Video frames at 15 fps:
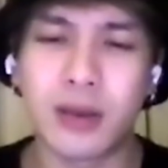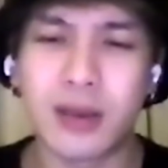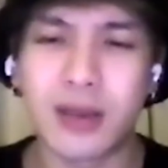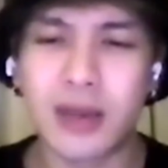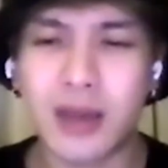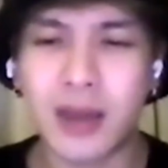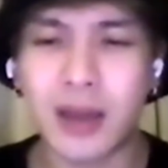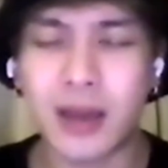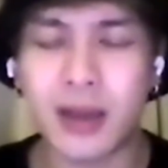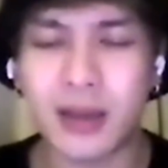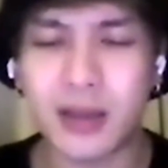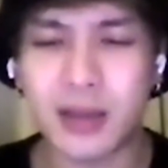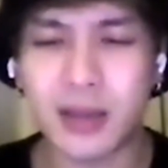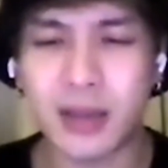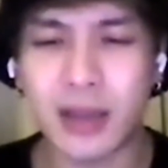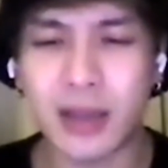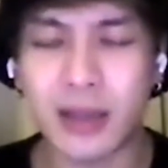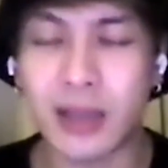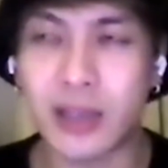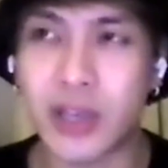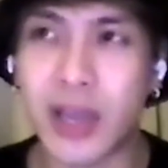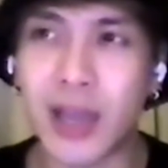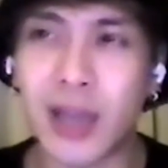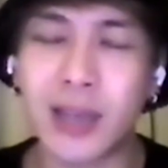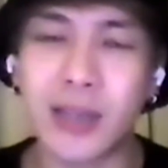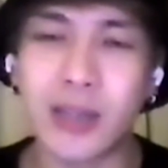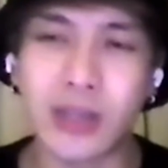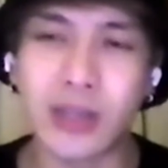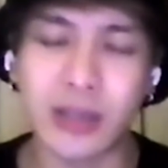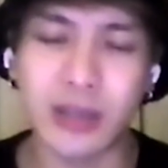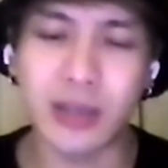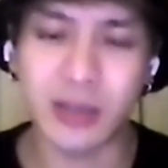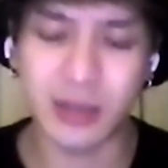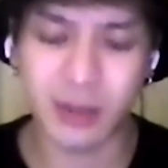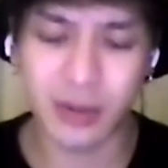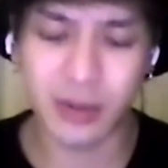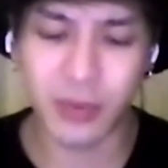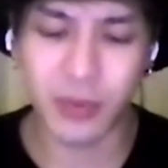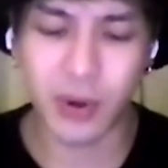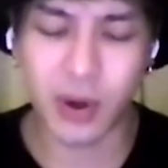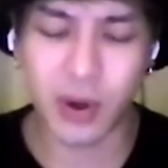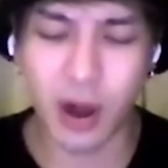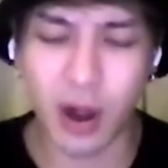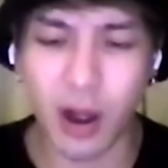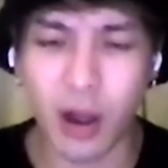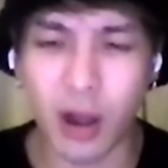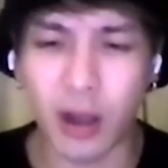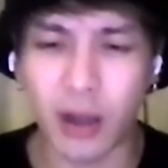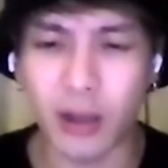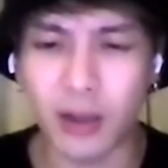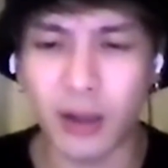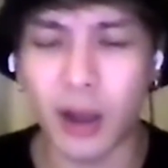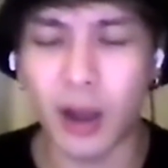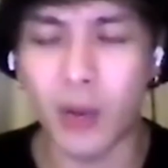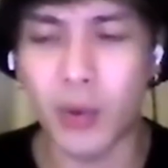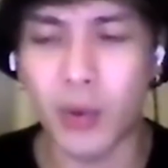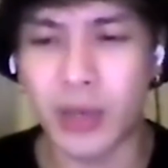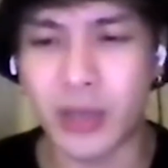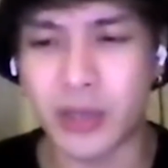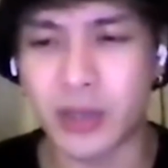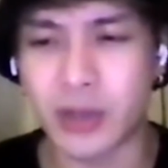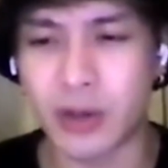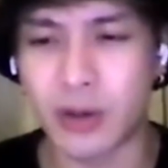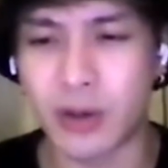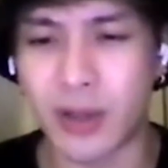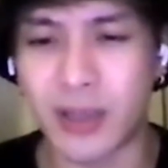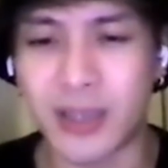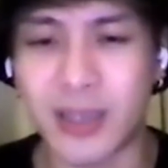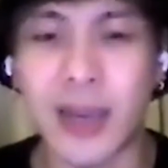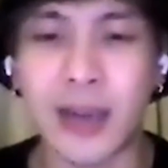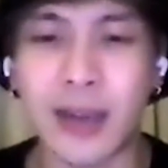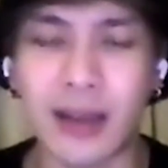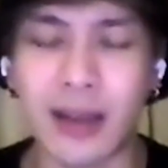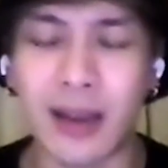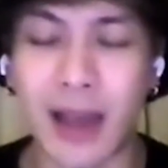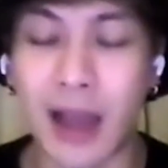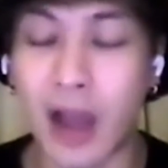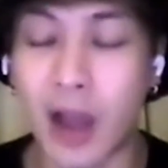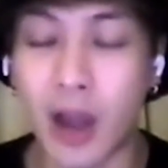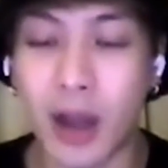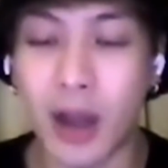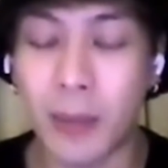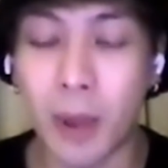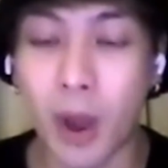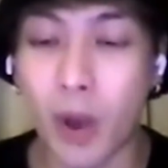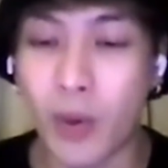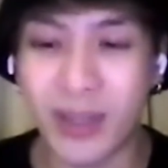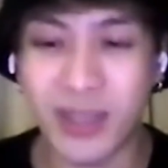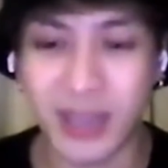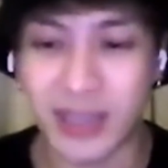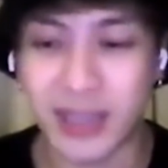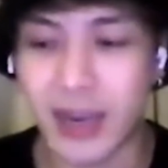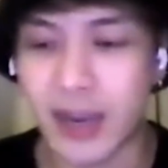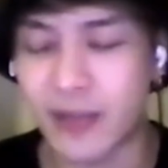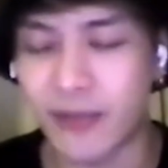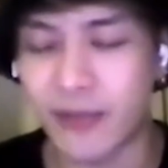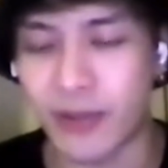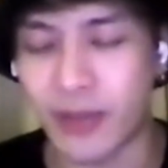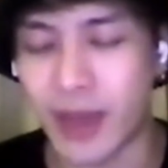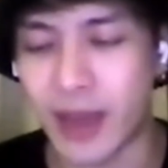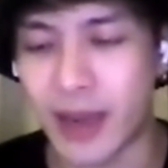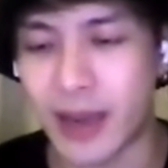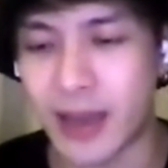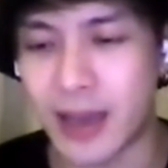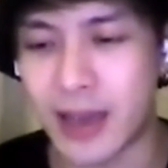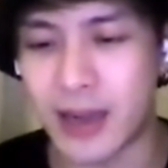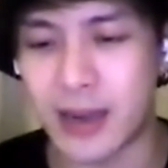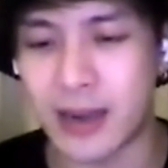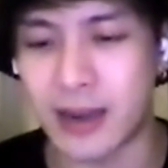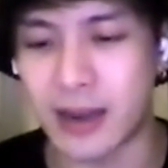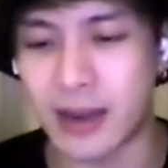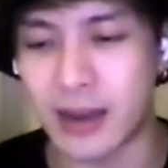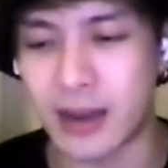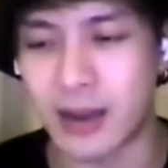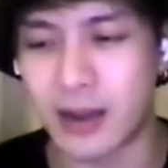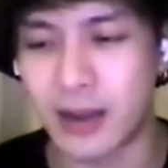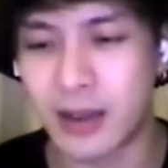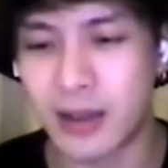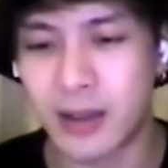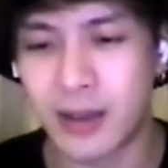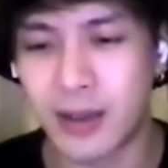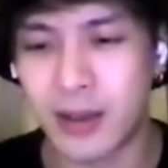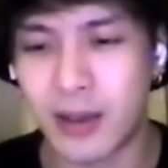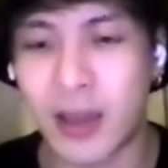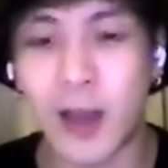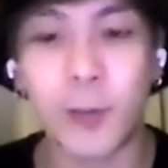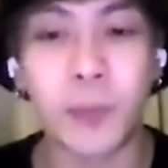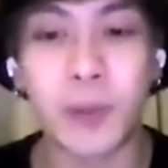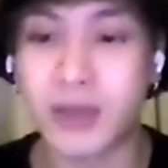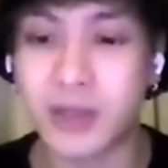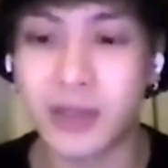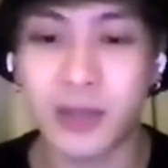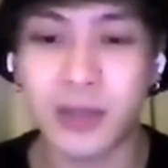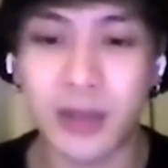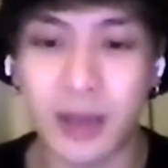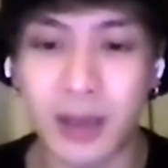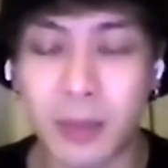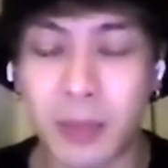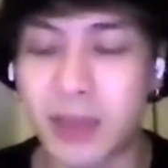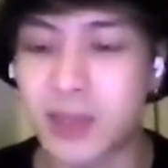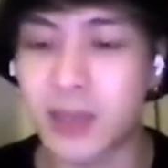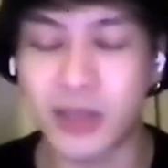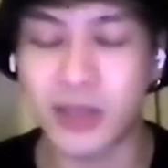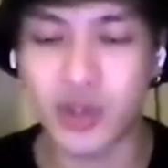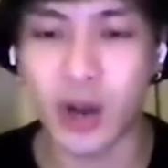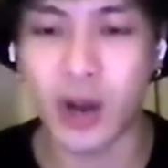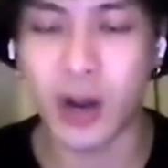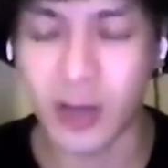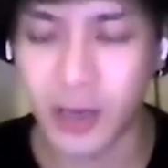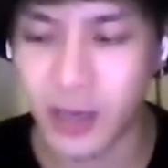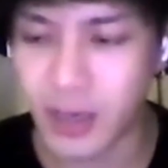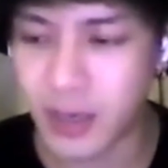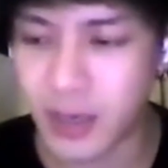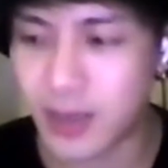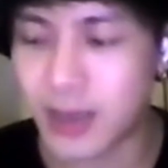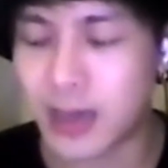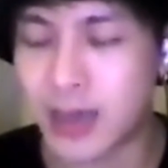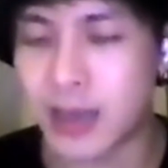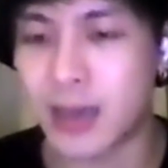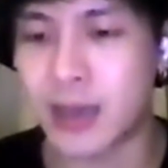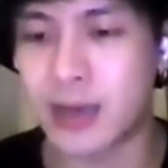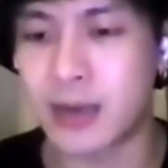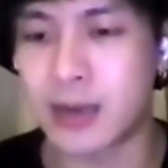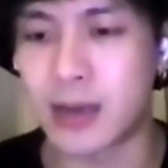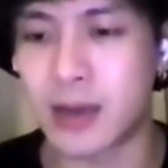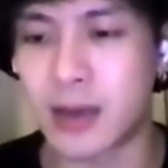Yeah, it's like the challenges were all always, exciting. Like I'm always excited for that, and it makes us stronger, and